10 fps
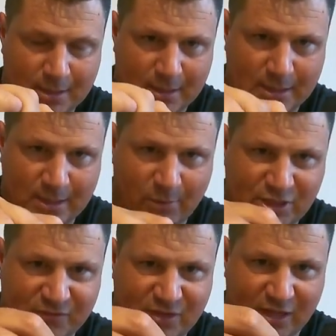And then
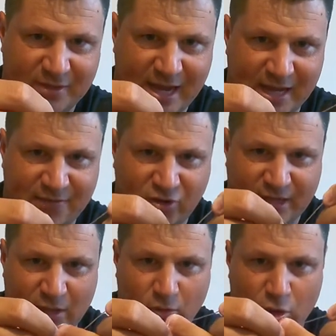once you've done that, you've got
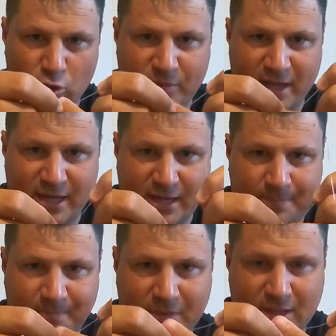your little loop there.
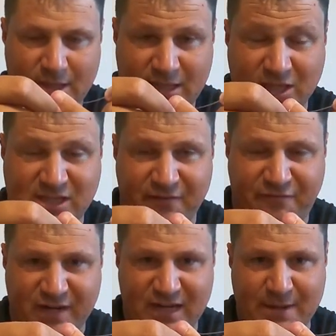It does get
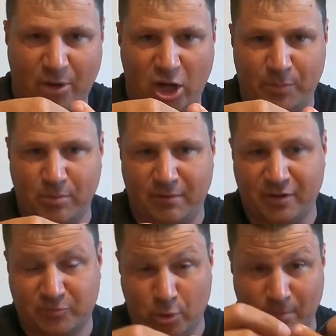fiddly, but I like
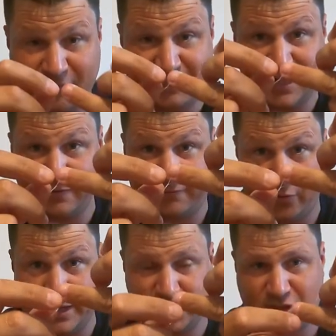to put my finger
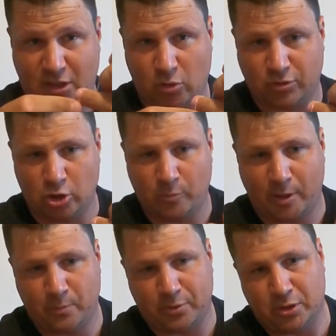through it just to hold the loop
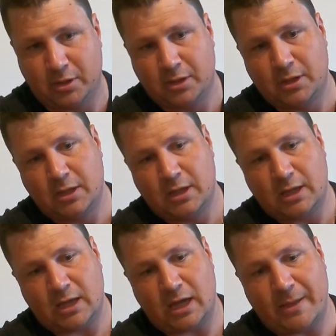open.
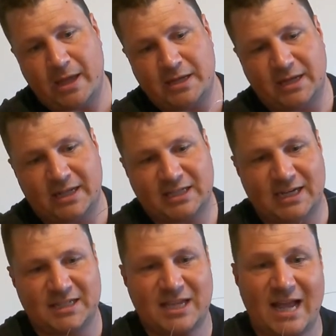And then you're gonna
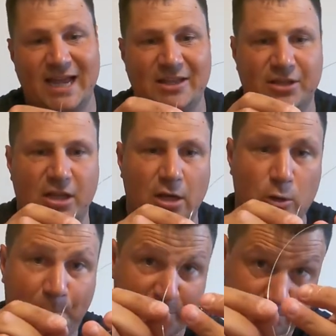take the tag end of the
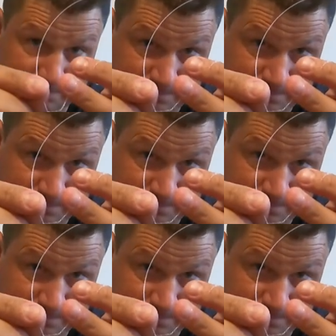loop,